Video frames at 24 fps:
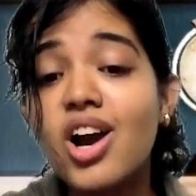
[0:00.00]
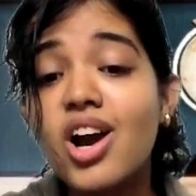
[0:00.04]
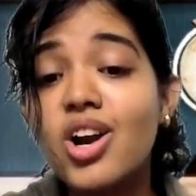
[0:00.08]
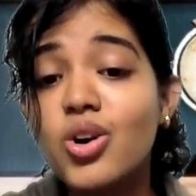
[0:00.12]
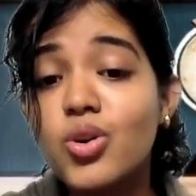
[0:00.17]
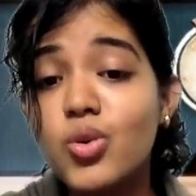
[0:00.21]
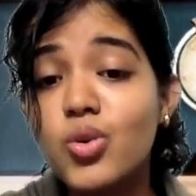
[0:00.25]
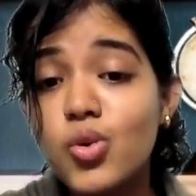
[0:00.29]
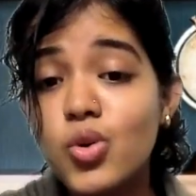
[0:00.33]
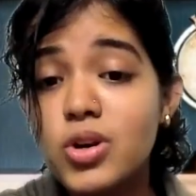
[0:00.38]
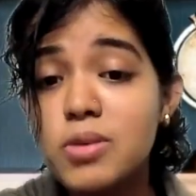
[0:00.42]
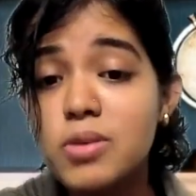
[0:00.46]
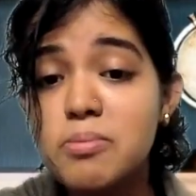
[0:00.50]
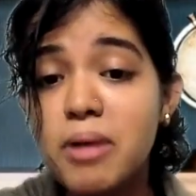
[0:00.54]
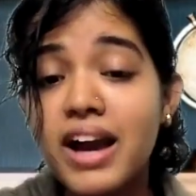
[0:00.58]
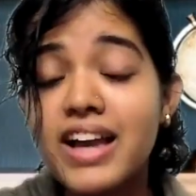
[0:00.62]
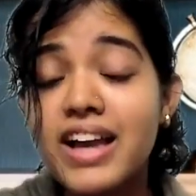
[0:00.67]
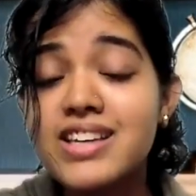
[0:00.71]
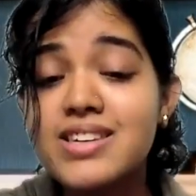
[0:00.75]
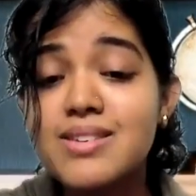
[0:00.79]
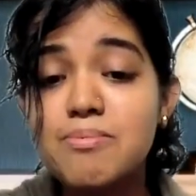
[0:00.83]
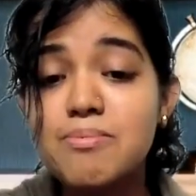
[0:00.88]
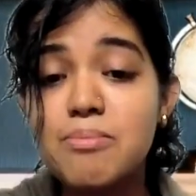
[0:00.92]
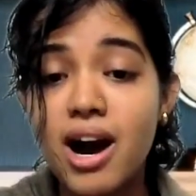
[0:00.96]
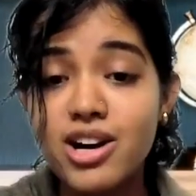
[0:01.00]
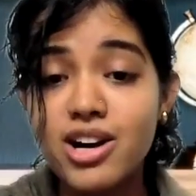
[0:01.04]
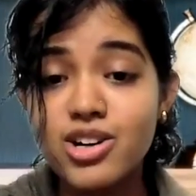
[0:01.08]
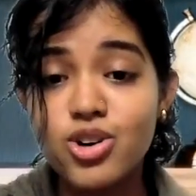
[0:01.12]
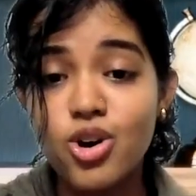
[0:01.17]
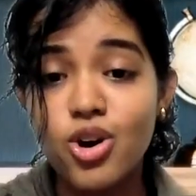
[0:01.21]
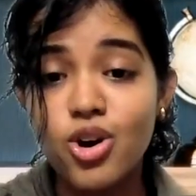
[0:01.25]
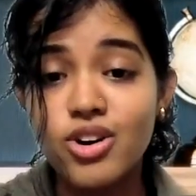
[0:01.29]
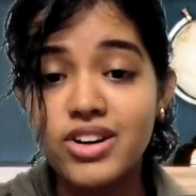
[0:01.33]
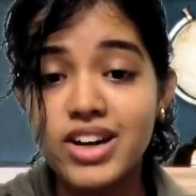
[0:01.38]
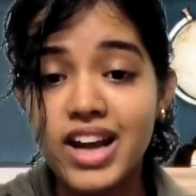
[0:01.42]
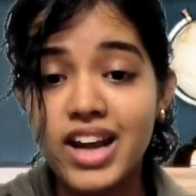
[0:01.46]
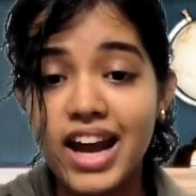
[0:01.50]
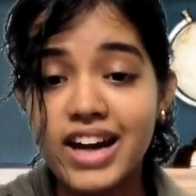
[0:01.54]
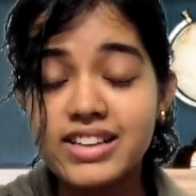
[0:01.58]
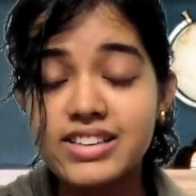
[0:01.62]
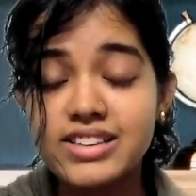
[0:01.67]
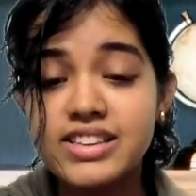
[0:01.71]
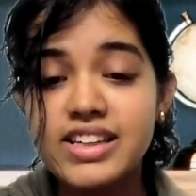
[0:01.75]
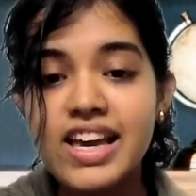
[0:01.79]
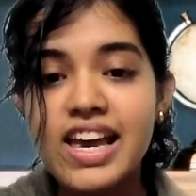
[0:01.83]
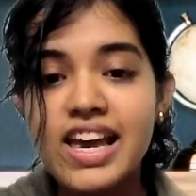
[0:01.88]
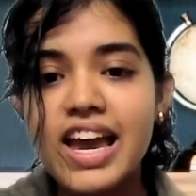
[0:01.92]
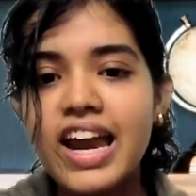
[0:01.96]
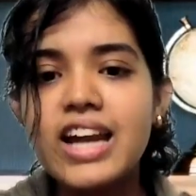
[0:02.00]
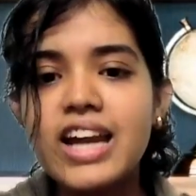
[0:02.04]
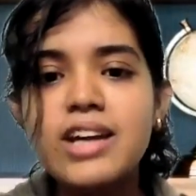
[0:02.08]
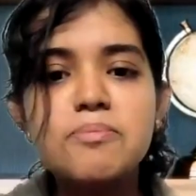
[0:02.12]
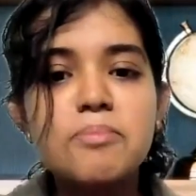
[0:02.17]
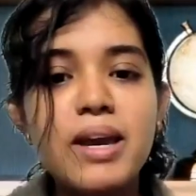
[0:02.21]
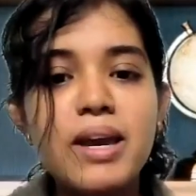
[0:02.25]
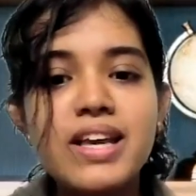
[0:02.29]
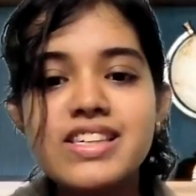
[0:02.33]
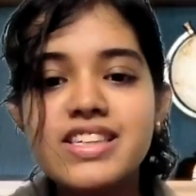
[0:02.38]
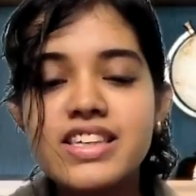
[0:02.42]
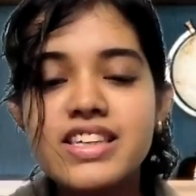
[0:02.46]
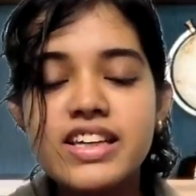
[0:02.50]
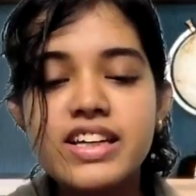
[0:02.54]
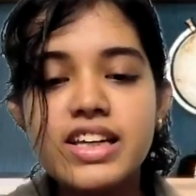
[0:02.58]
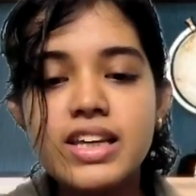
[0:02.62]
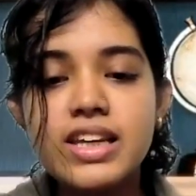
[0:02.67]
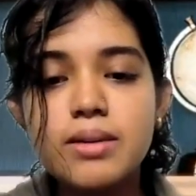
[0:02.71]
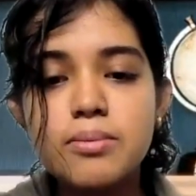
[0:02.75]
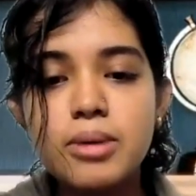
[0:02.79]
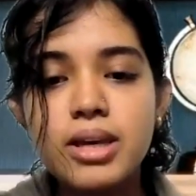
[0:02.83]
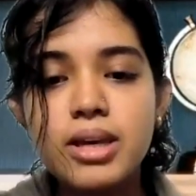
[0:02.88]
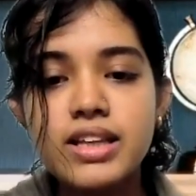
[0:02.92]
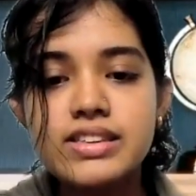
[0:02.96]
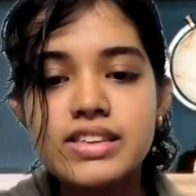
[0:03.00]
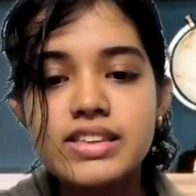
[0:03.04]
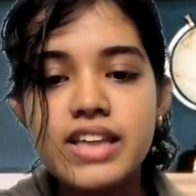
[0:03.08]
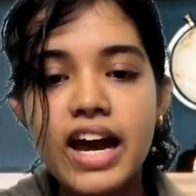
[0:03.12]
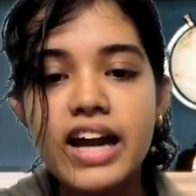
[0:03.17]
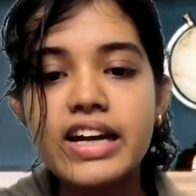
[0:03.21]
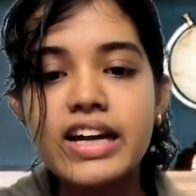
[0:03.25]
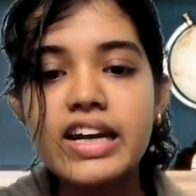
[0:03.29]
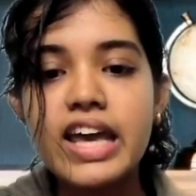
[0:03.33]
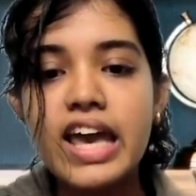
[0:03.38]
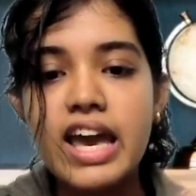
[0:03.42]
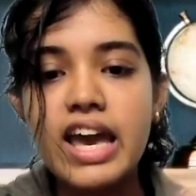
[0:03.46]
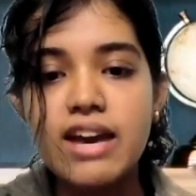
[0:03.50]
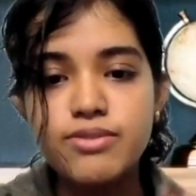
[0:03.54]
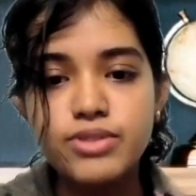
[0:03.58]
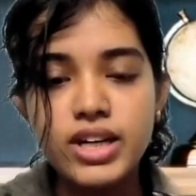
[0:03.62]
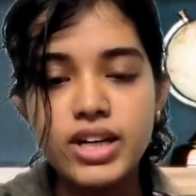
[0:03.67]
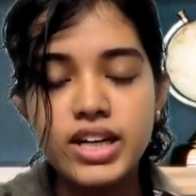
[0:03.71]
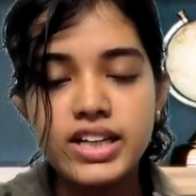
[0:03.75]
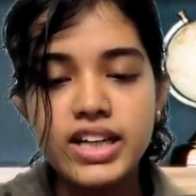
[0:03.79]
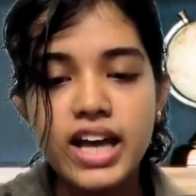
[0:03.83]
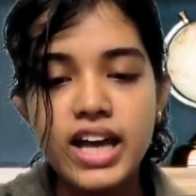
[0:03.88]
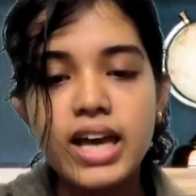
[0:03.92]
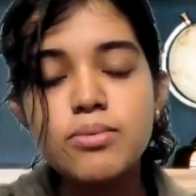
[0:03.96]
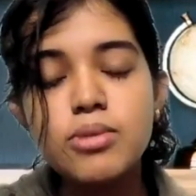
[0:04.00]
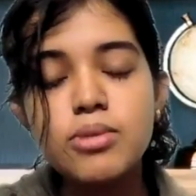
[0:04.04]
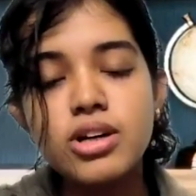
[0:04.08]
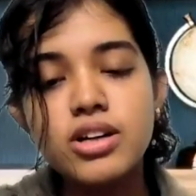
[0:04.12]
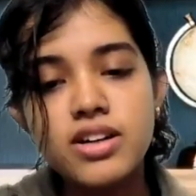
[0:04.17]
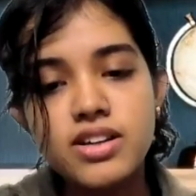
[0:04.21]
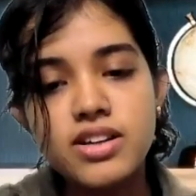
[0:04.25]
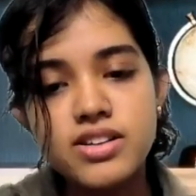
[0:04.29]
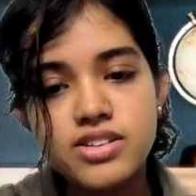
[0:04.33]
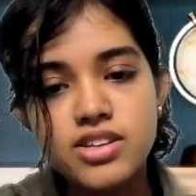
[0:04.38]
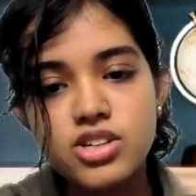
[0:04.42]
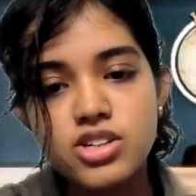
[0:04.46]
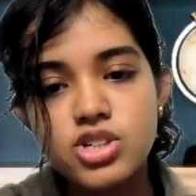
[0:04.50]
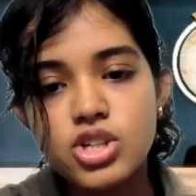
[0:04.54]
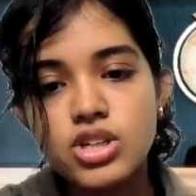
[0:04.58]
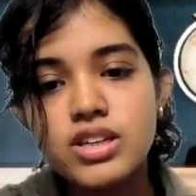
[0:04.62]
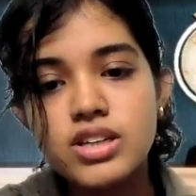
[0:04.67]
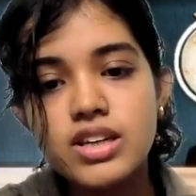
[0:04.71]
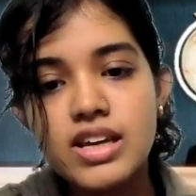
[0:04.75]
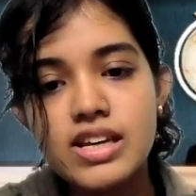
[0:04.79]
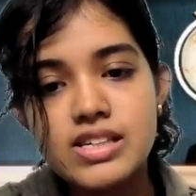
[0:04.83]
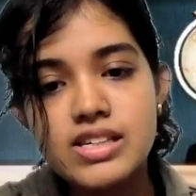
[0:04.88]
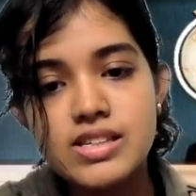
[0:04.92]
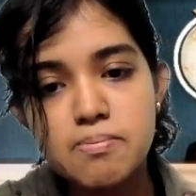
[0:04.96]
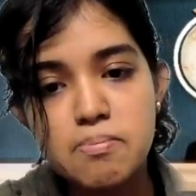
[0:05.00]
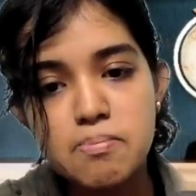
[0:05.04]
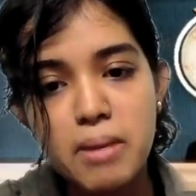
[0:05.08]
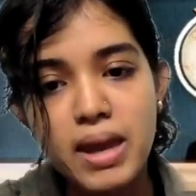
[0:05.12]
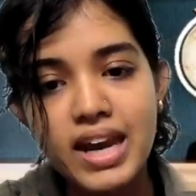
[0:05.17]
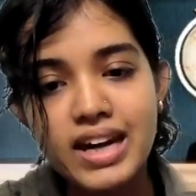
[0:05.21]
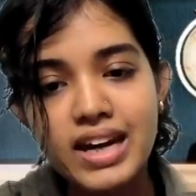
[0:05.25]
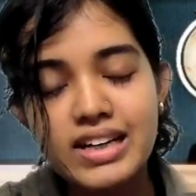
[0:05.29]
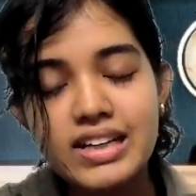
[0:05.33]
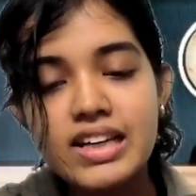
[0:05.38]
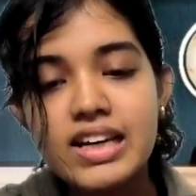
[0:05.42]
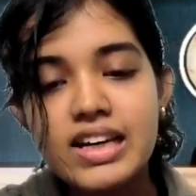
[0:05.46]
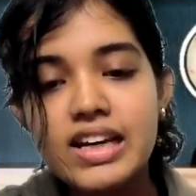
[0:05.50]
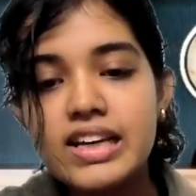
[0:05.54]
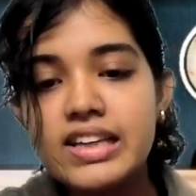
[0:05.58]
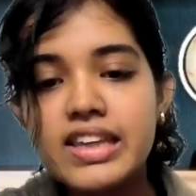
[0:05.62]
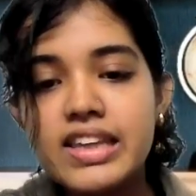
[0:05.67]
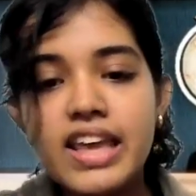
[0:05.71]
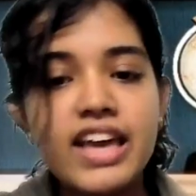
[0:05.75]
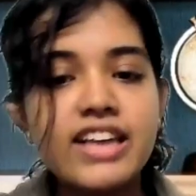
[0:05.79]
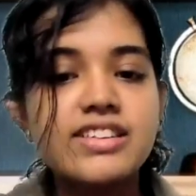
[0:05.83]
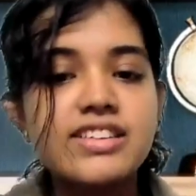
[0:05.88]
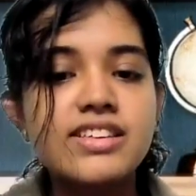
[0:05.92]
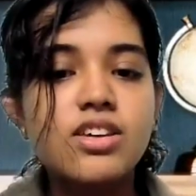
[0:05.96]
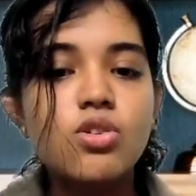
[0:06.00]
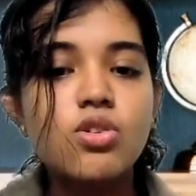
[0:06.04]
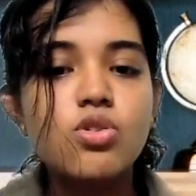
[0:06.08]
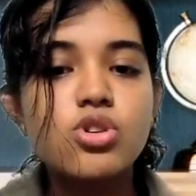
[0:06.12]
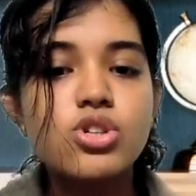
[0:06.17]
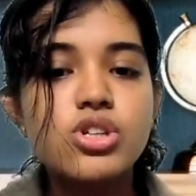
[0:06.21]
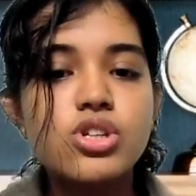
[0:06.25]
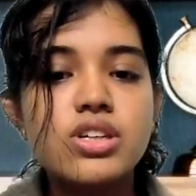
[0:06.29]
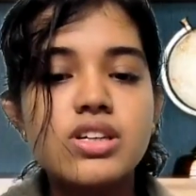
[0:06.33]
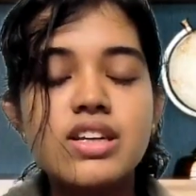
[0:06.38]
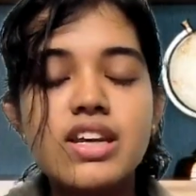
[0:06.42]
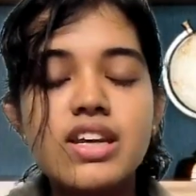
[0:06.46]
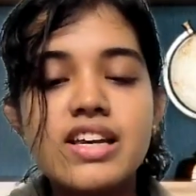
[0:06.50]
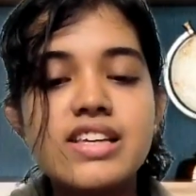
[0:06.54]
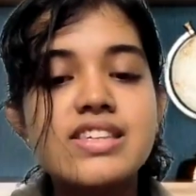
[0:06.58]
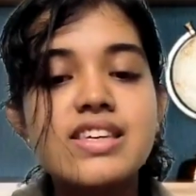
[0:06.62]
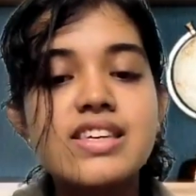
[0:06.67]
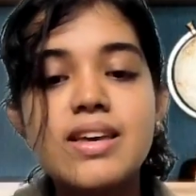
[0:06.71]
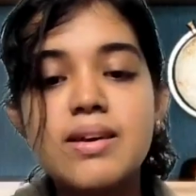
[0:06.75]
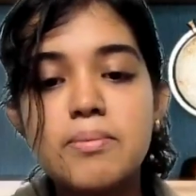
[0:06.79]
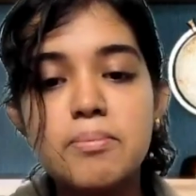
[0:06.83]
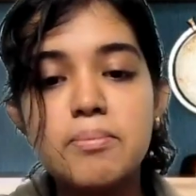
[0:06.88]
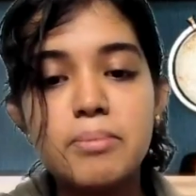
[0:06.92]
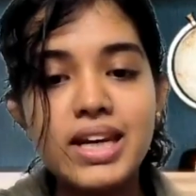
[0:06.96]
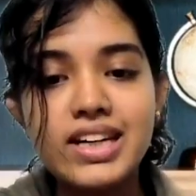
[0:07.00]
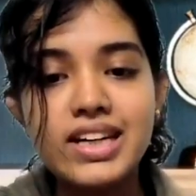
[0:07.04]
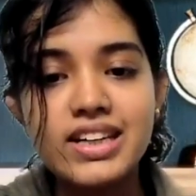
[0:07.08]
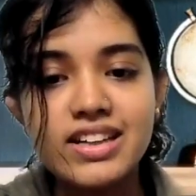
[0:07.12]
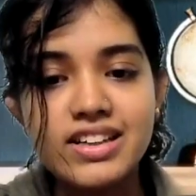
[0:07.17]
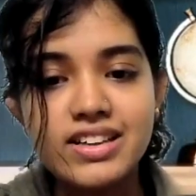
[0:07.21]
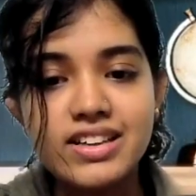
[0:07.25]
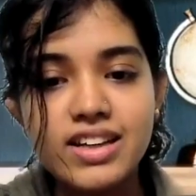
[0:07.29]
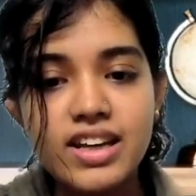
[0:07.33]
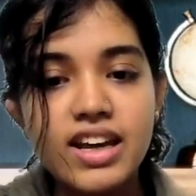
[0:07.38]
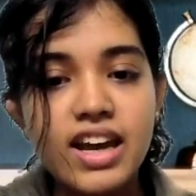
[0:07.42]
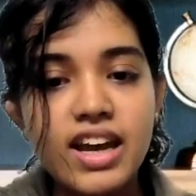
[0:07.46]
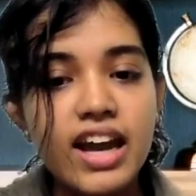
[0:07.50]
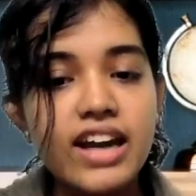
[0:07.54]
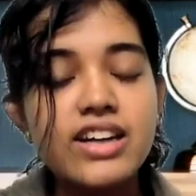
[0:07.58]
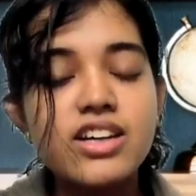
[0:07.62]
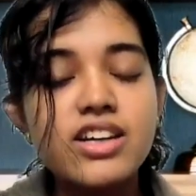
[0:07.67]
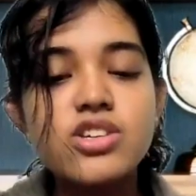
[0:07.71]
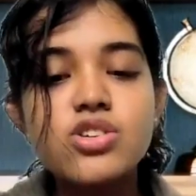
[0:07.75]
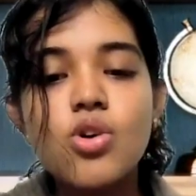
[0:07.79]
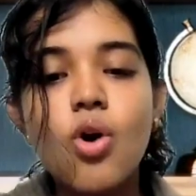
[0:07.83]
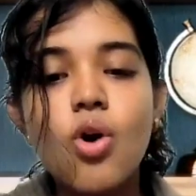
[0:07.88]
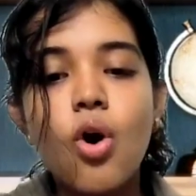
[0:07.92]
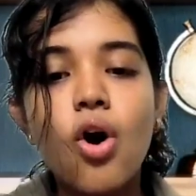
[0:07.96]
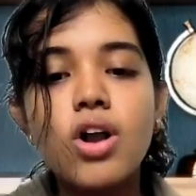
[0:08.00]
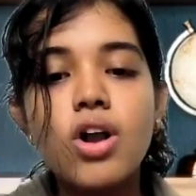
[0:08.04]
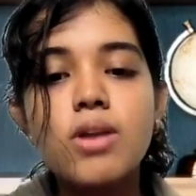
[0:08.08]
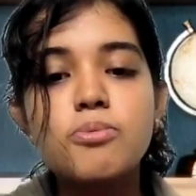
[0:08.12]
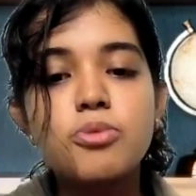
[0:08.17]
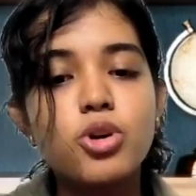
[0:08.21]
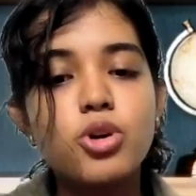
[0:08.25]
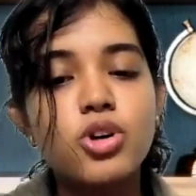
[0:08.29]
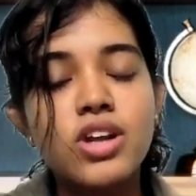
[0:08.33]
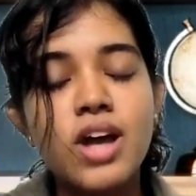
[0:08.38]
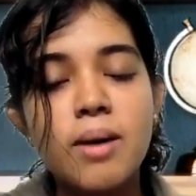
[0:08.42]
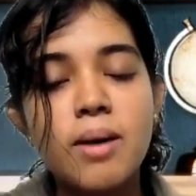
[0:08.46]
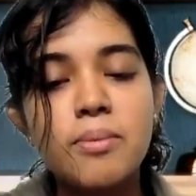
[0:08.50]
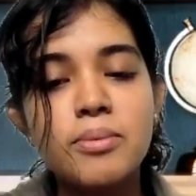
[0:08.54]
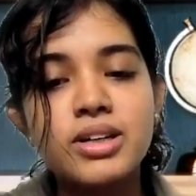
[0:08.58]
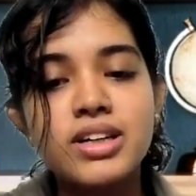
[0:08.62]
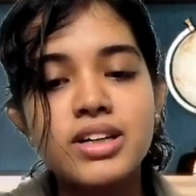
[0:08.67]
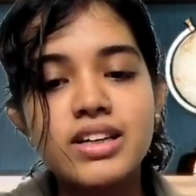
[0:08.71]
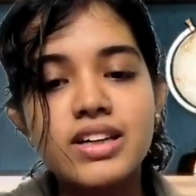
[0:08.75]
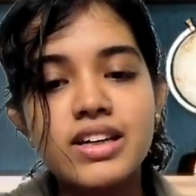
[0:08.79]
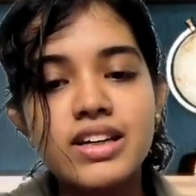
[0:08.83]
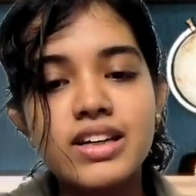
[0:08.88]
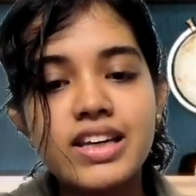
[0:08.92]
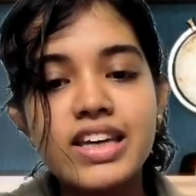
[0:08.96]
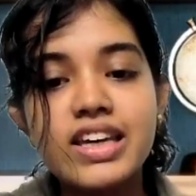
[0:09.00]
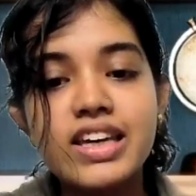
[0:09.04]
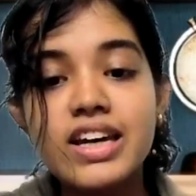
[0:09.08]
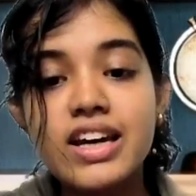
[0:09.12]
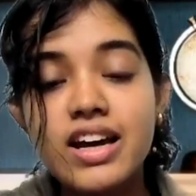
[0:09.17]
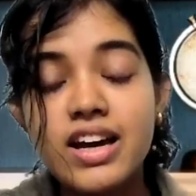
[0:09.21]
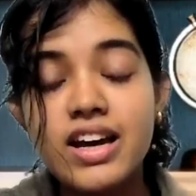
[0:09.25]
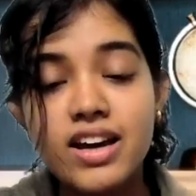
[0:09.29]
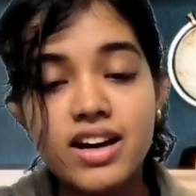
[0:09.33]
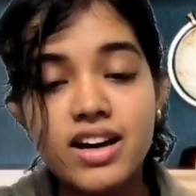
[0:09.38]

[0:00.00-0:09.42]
are ruled by smart contracts, it basically means that every time a decision is made, the execution is immediate. It is all programmatically